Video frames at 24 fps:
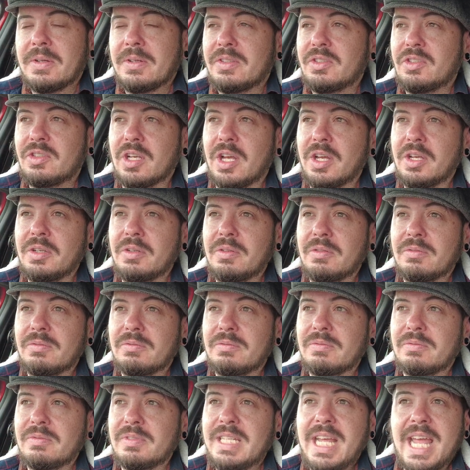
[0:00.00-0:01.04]
So
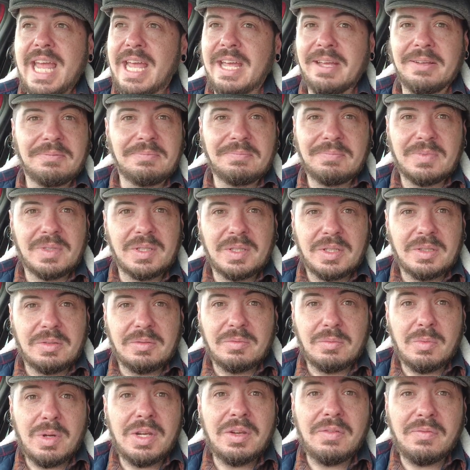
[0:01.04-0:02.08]
yeah,
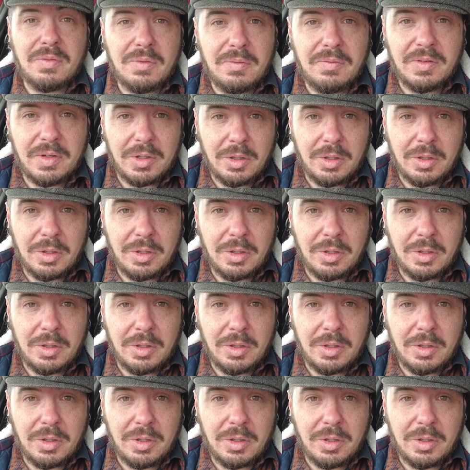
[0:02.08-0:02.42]
wonderful for